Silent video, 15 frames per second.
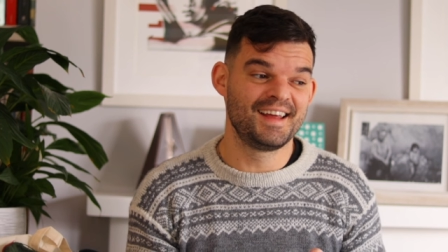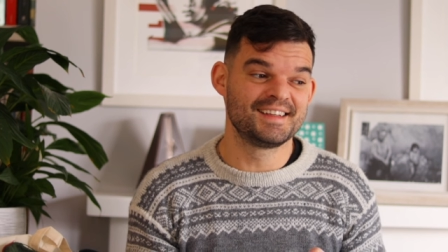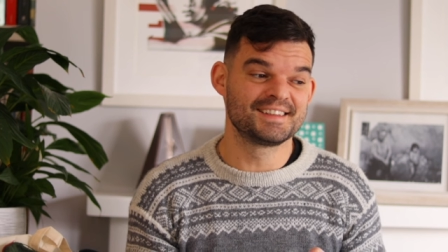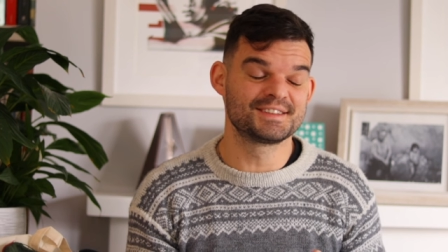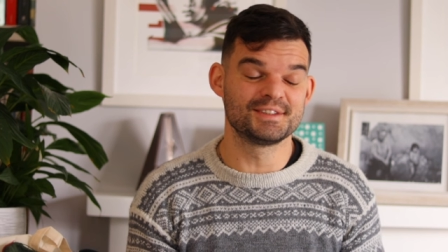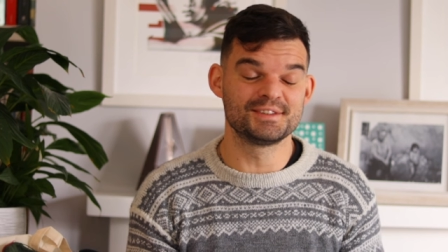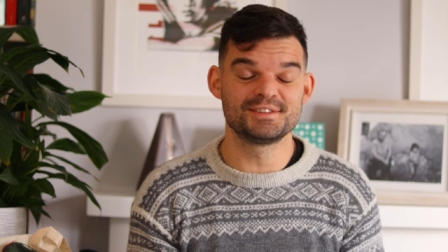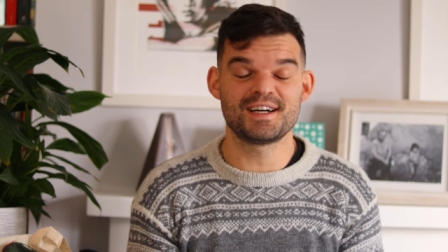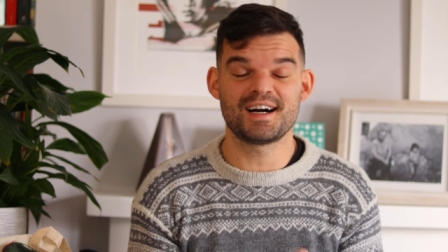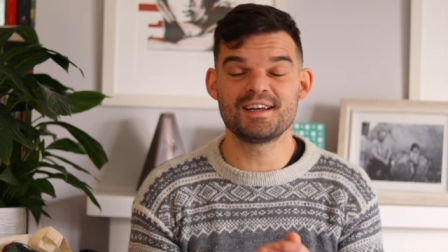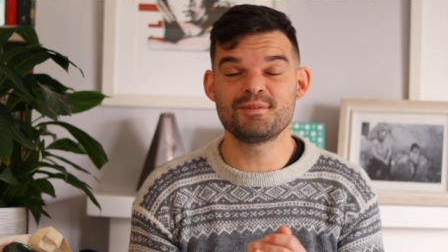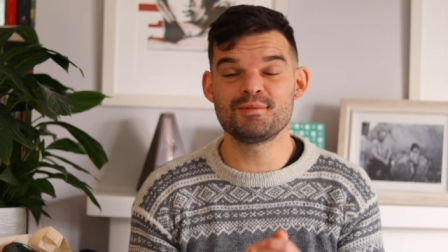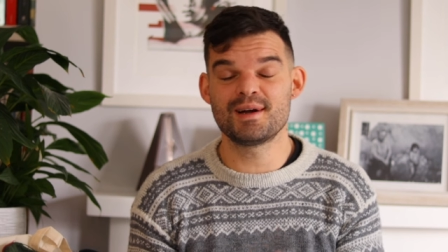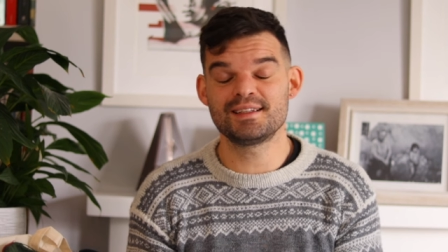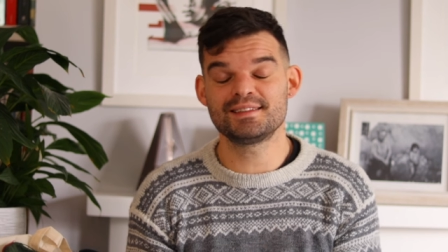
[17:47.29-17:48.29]
So I
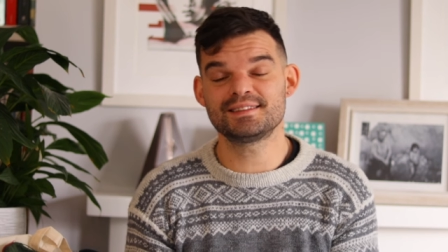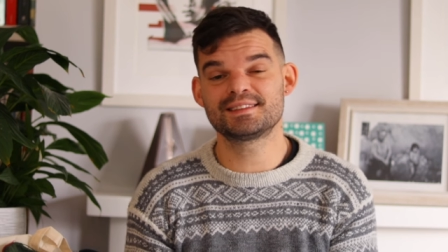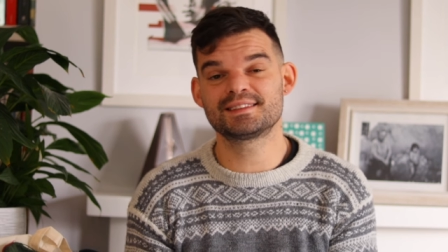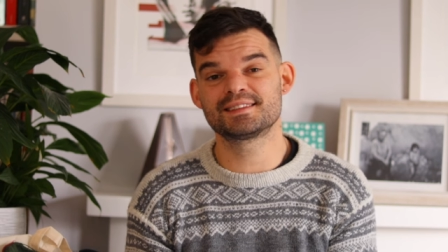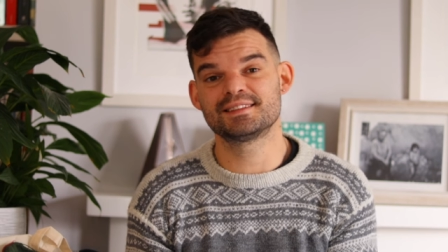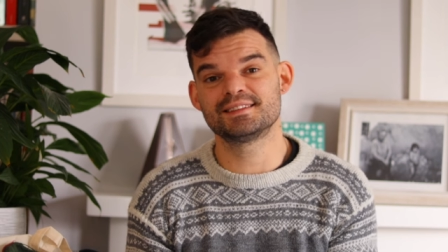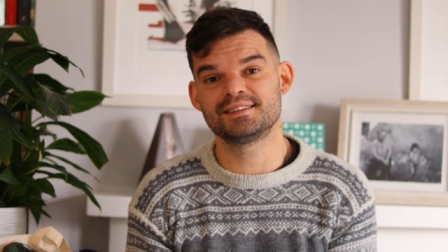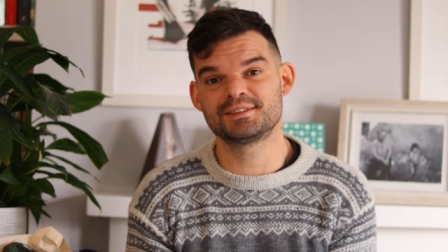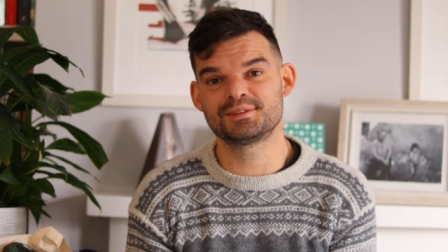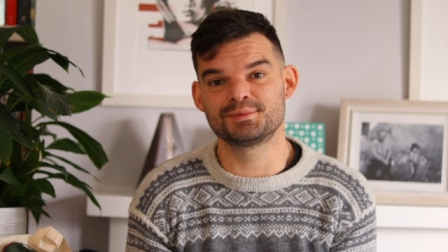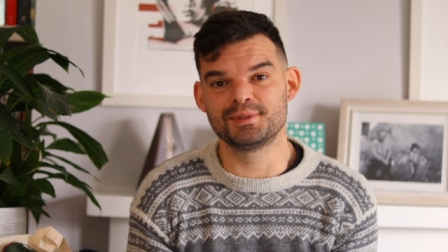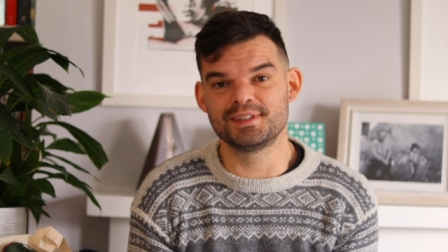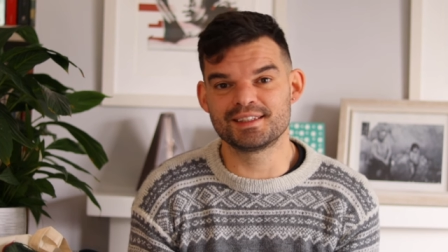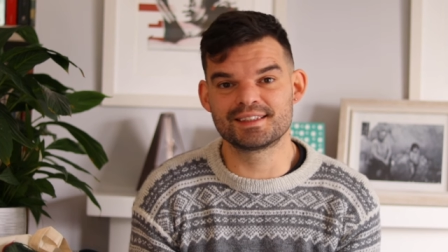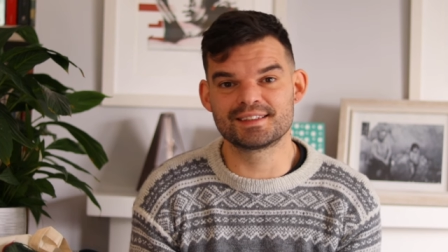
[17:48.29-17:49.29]
went this
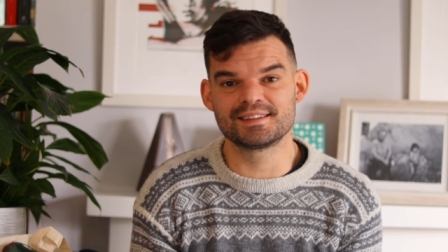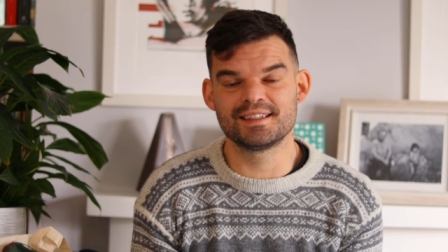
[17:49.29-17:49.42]
week